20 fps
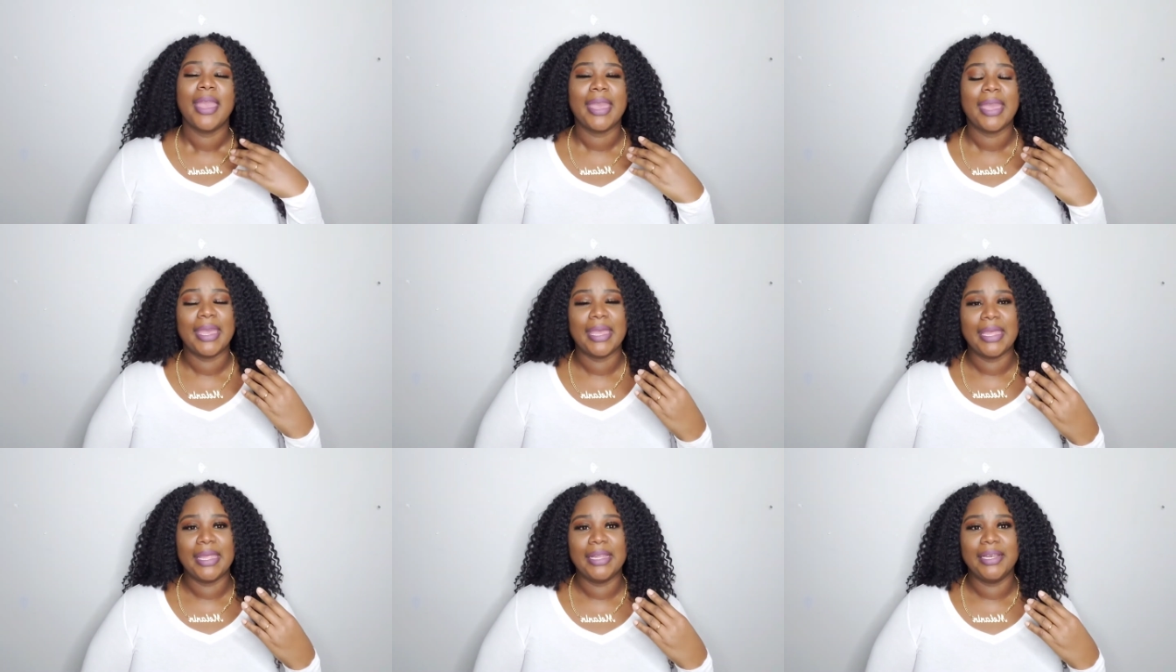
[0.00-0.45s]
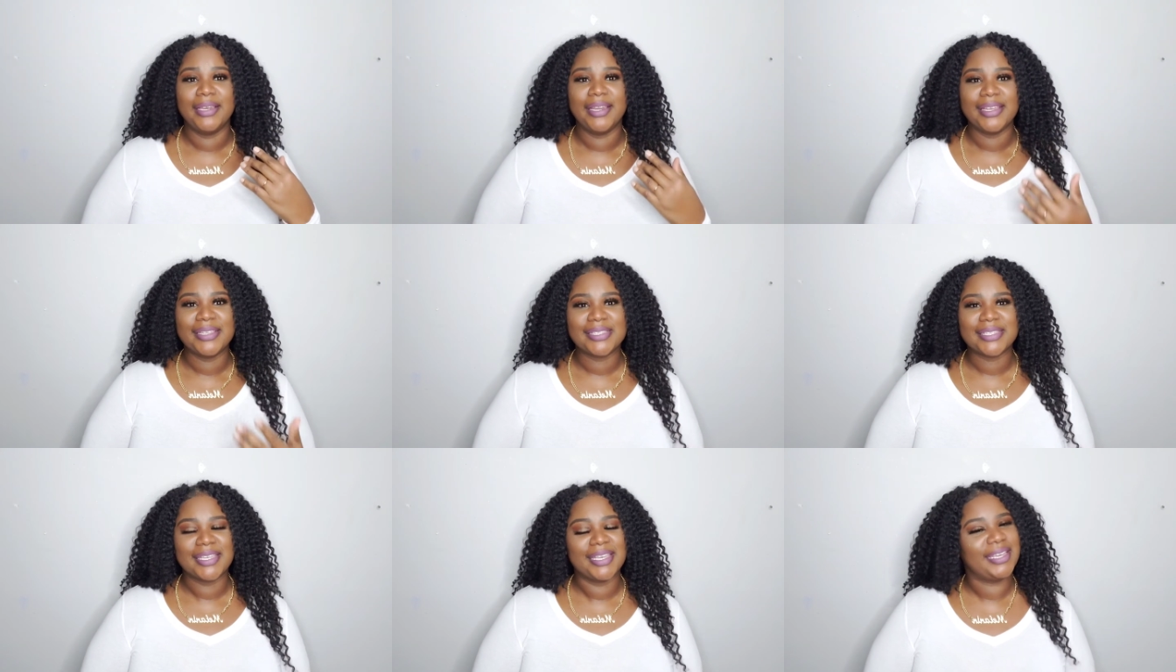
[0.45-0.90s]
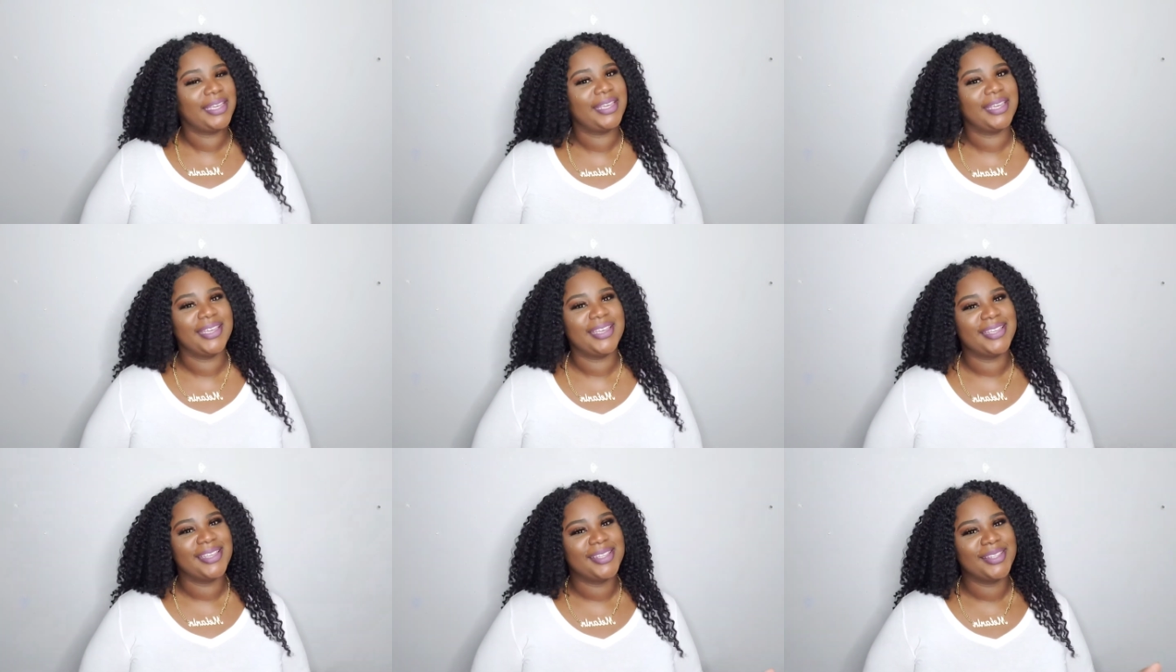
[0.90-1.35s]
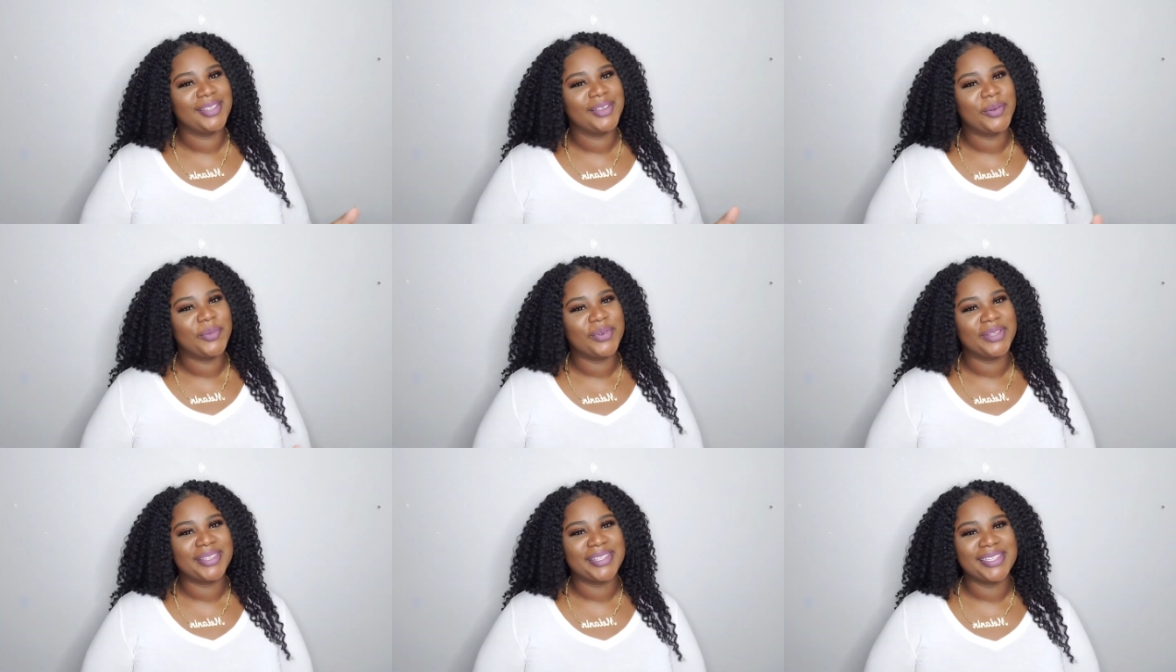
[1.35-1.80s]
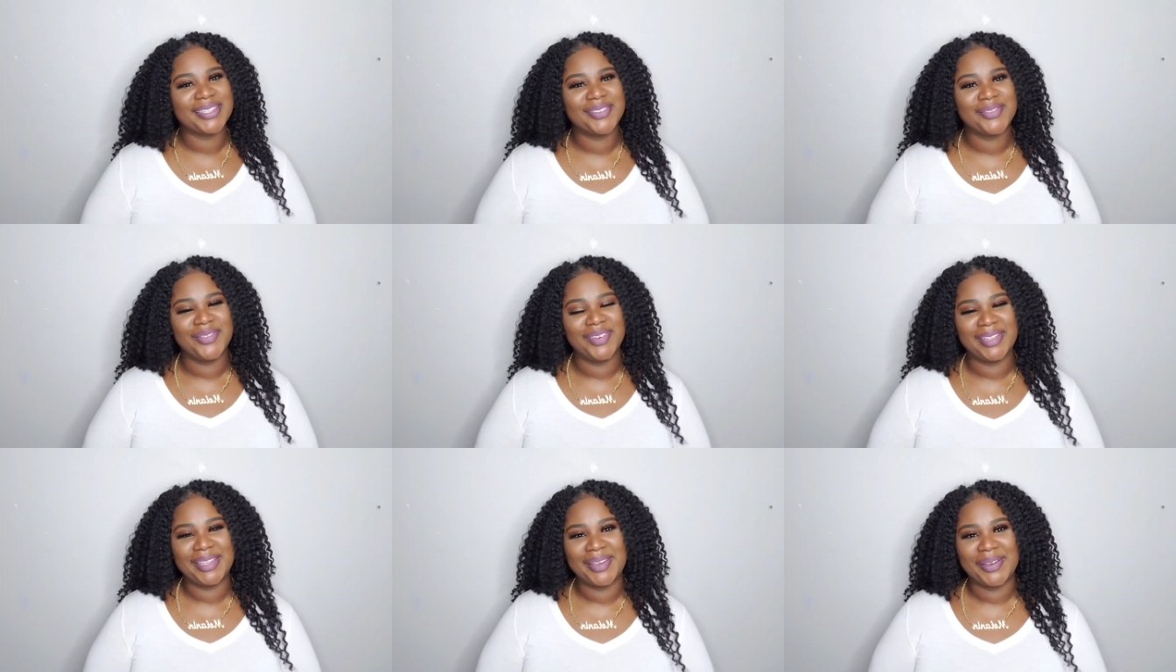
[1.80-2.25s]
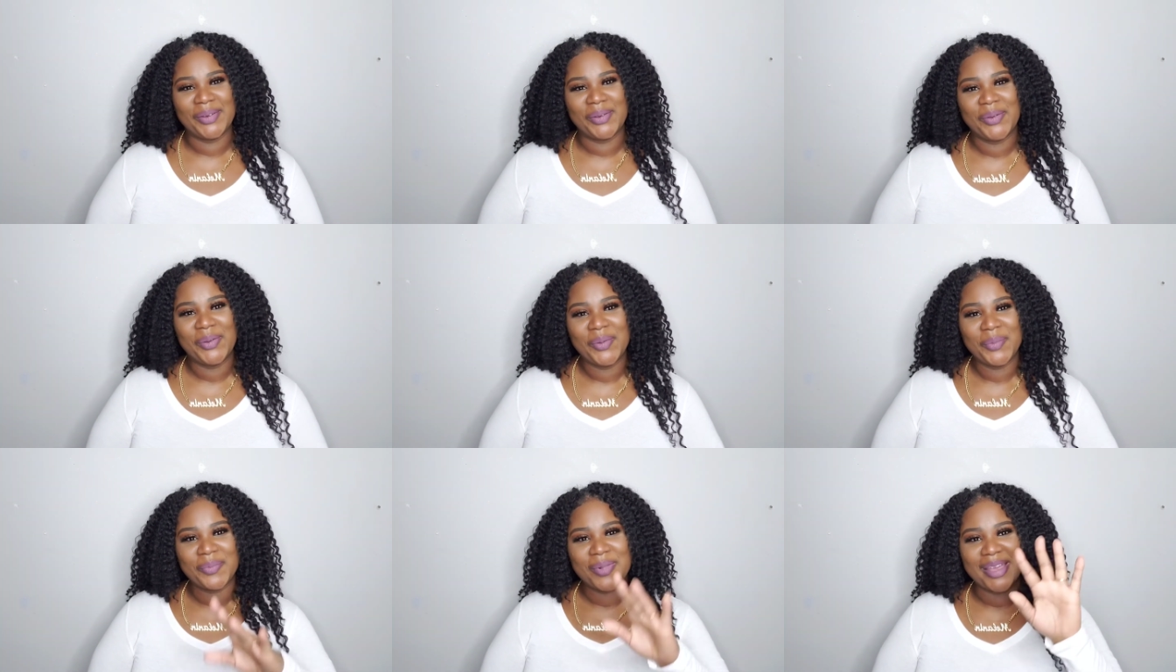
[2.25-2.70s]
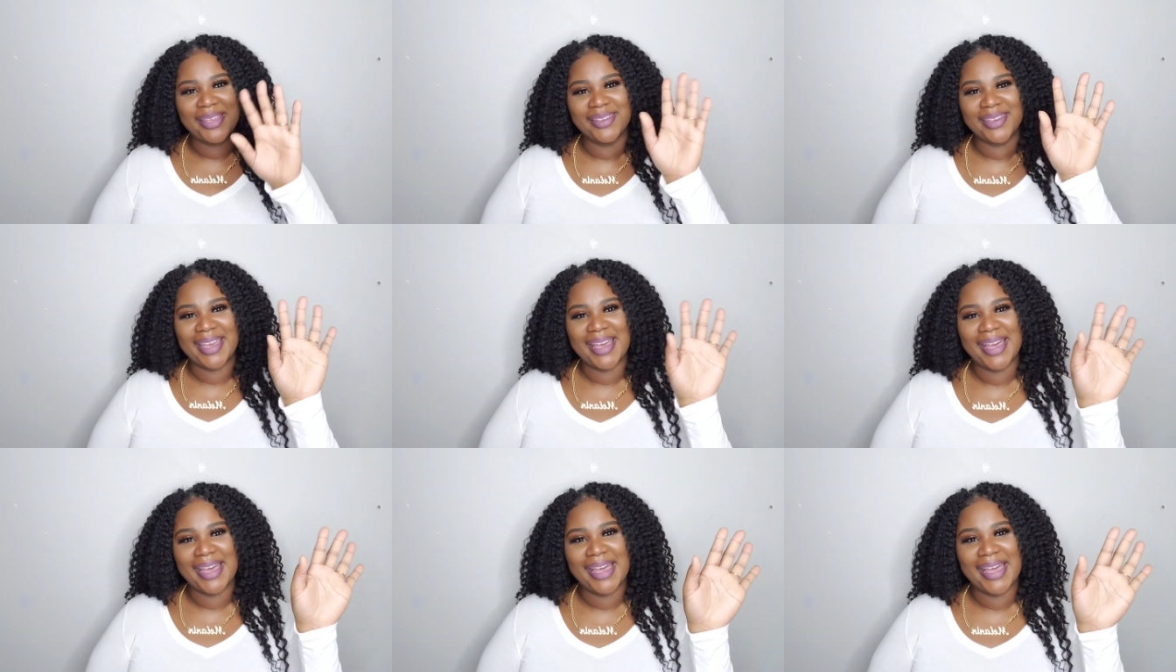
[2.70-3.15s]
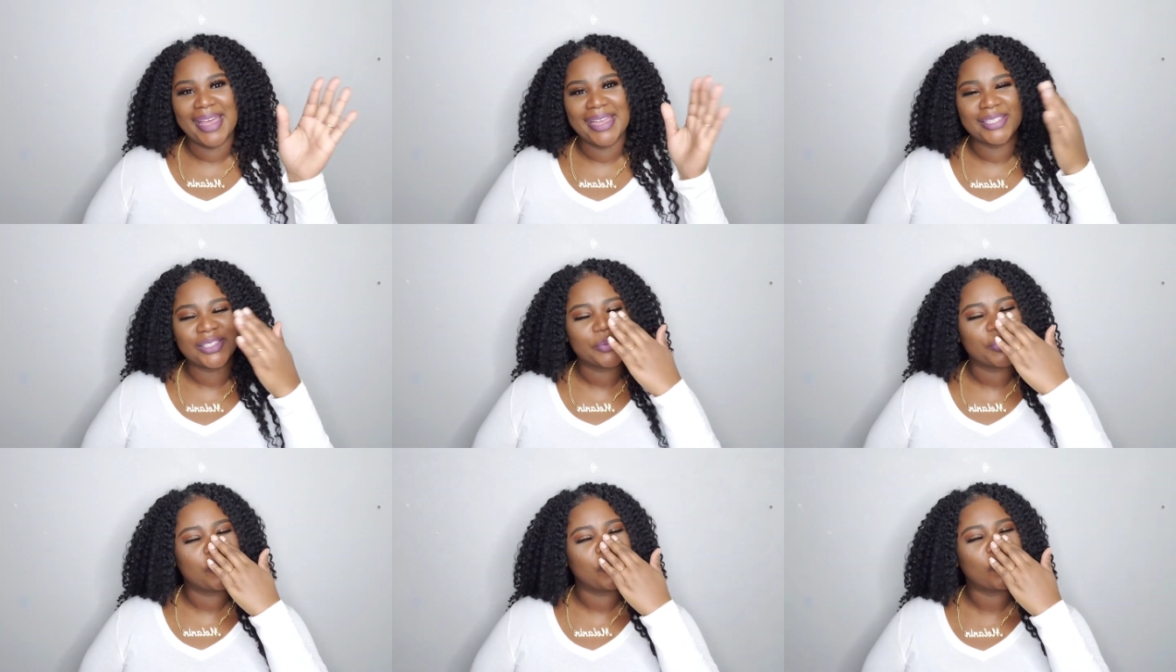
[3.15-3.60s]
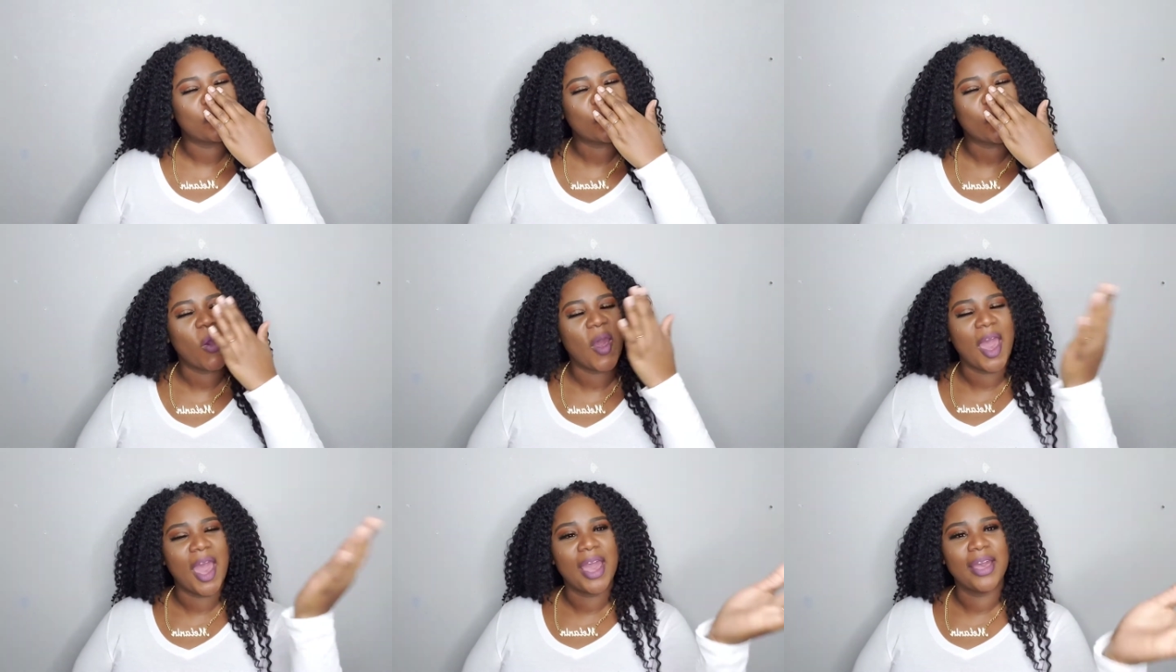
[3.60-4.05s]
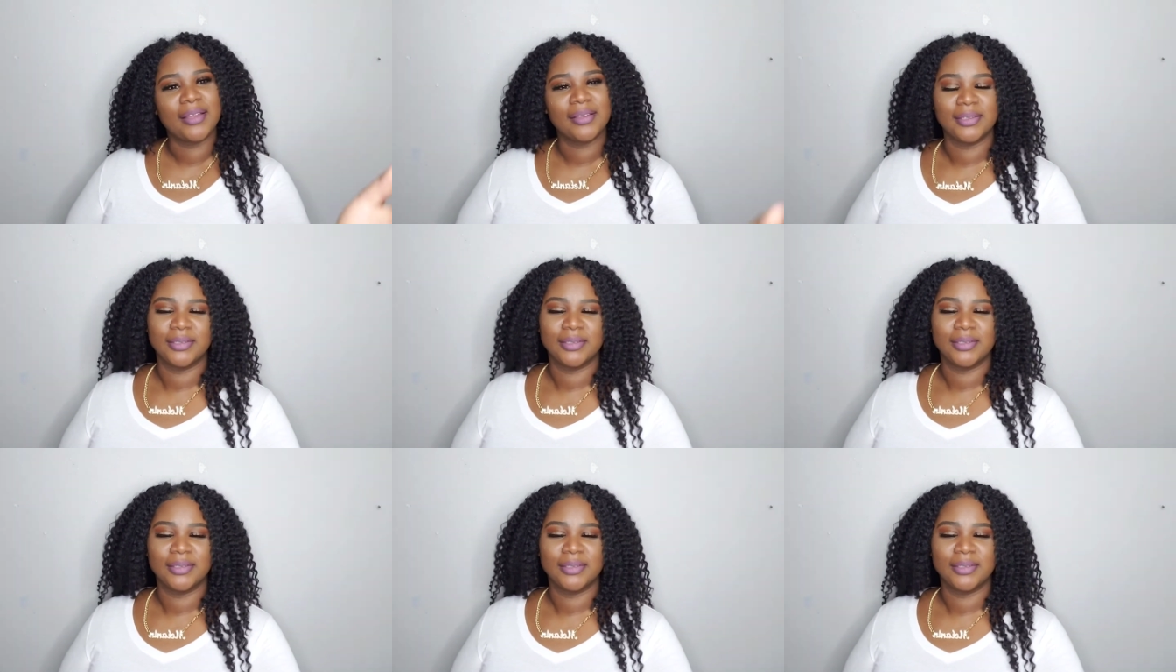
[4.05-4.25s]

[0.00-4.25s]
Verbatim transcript: And let's get in with this video. Bye, you guys. Mwah.